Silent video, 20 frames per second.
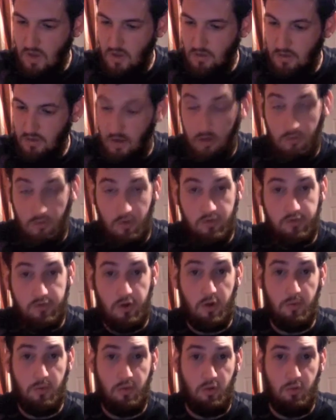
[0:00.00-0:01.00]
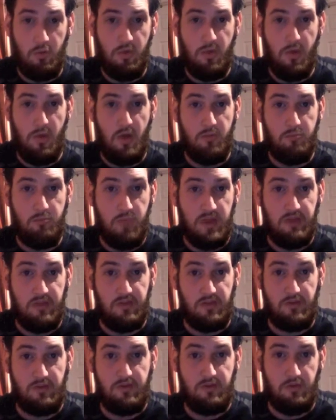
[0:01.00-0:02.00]
Now I want to talk a little bit about
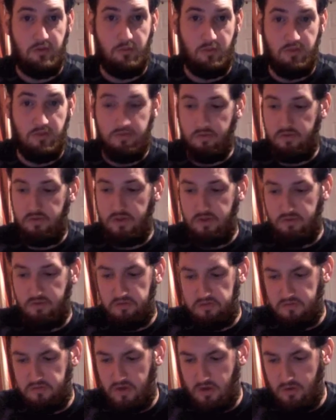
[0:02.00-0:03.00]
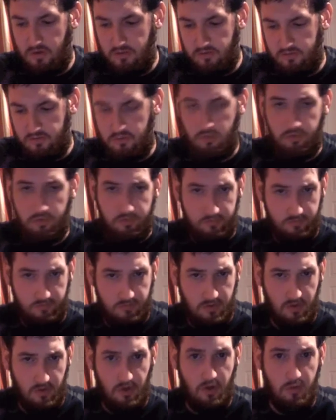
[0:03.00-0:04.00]
basics. When you first get your phone, of course,
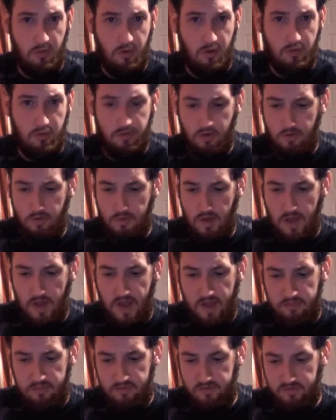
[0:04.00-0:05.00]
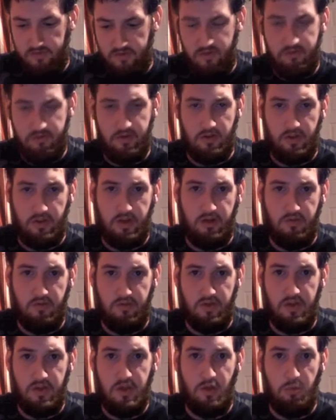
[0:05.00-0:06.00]
I'll talk about apps and stuff in a later
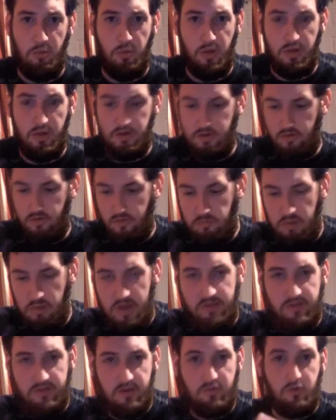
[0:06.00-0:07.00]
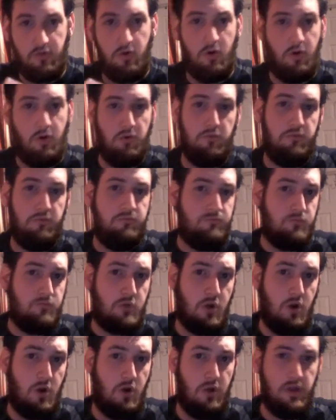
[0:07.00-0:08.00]
video, but the basics are
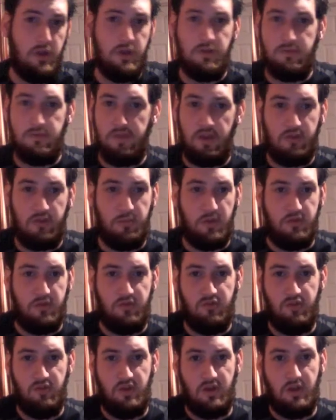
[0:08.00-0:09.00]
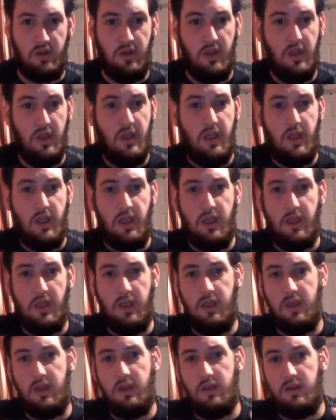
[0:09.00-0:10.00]
calling, text messaging,
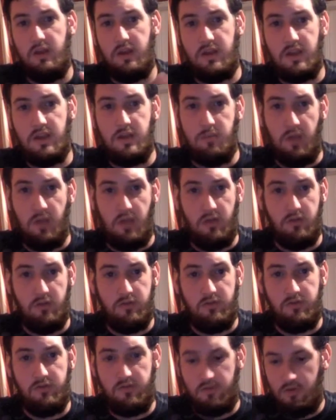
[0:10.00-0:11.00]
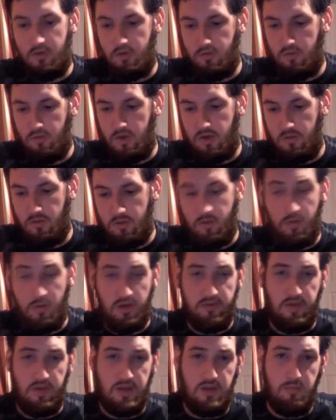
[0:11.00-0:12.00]
and emails. So, and when
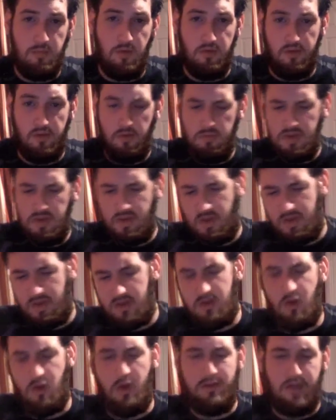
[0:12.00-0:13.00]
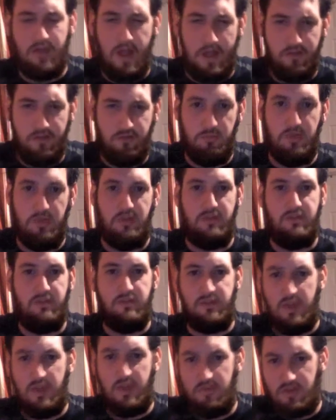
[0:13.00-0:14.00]
I say emails, I mean like
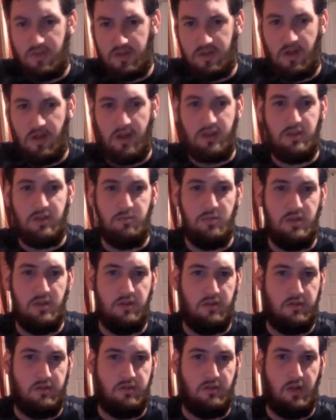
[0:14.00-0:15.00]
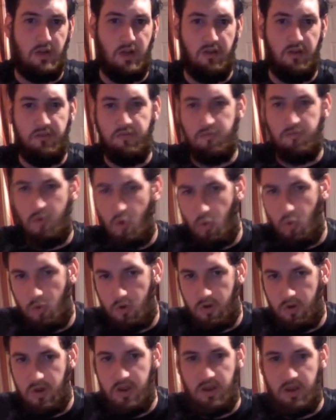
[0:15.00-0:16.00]
attachments, saving documents,
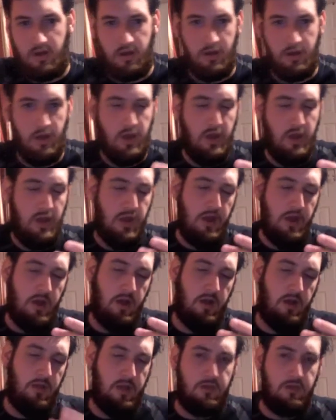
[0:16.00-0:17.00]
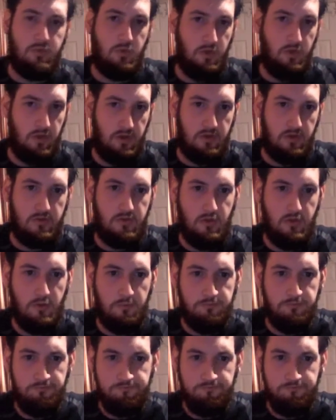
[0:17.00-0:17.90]
forwarding, that sort of thing. So,